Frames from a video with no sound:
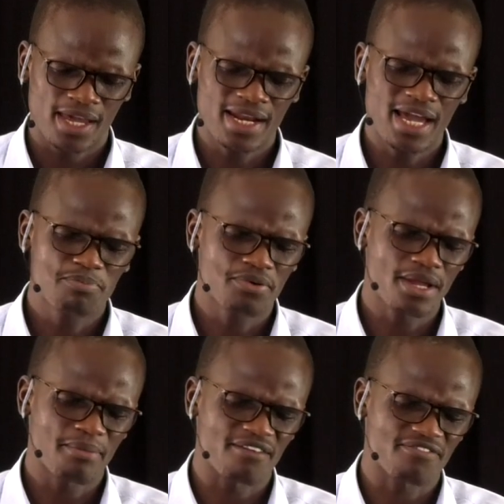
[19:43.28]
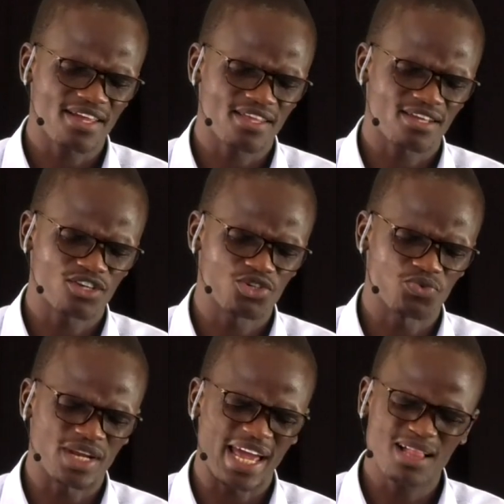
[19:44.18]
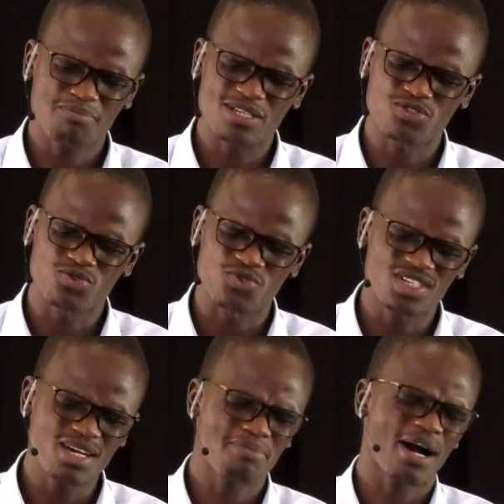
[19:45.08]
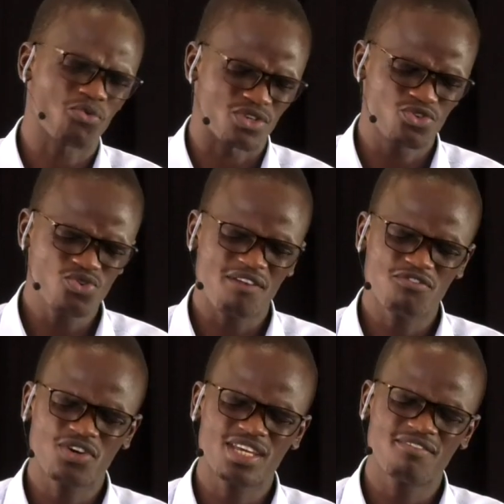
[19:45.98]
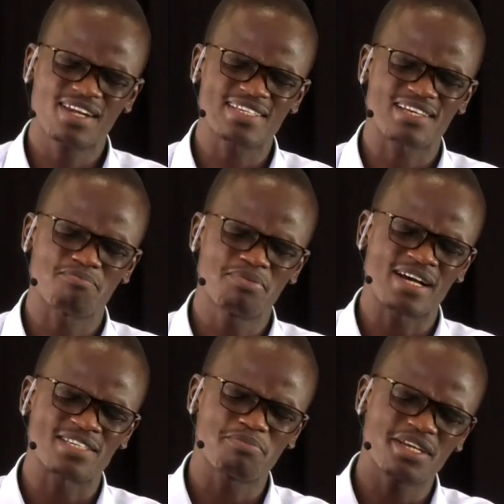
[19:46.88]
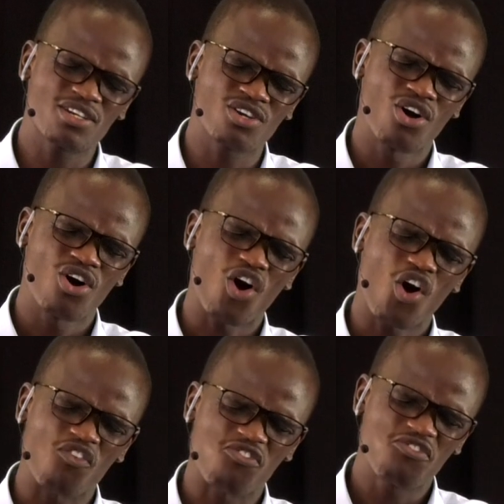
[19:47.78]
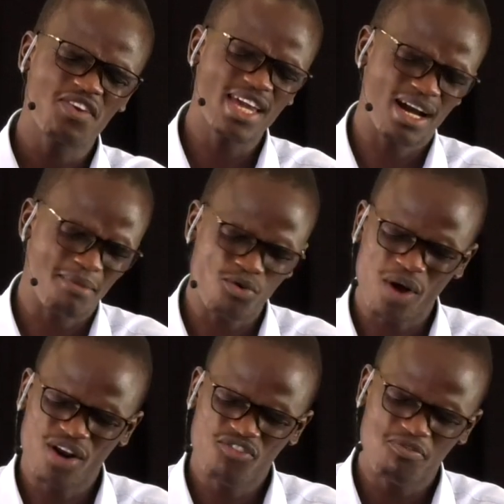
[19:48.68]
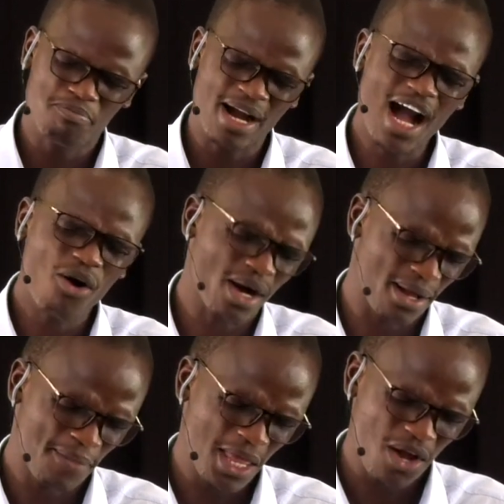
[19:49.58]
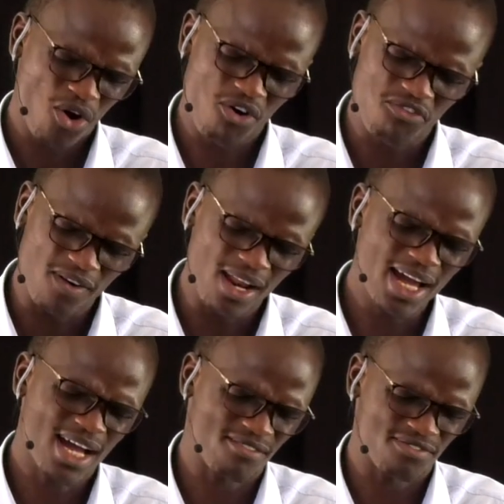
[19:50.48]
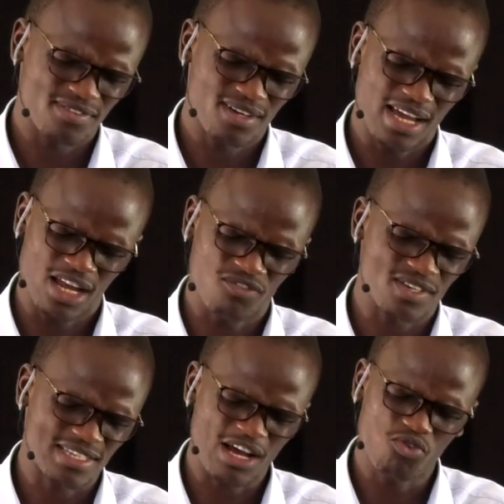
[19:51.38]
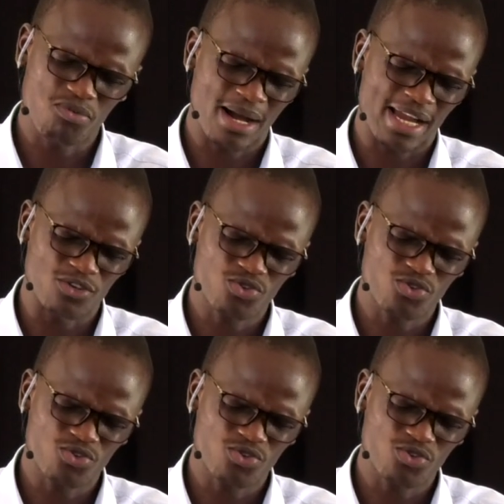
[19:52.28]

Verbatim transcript: And I pray, my Father, that you would help us to step out. You have not given us a, a spirit of fear, but one of power, of love, and of a sound mind.